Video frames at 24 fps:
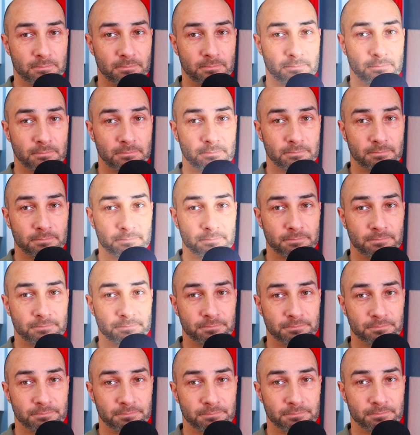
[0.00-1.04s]

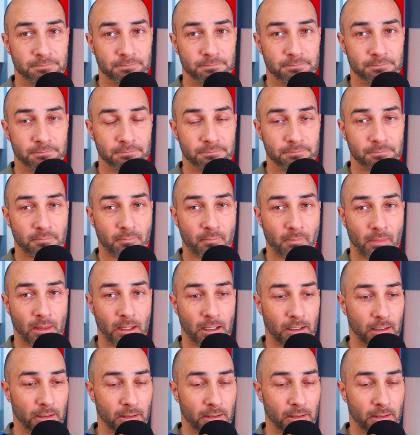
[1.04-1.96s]
Nothing is said.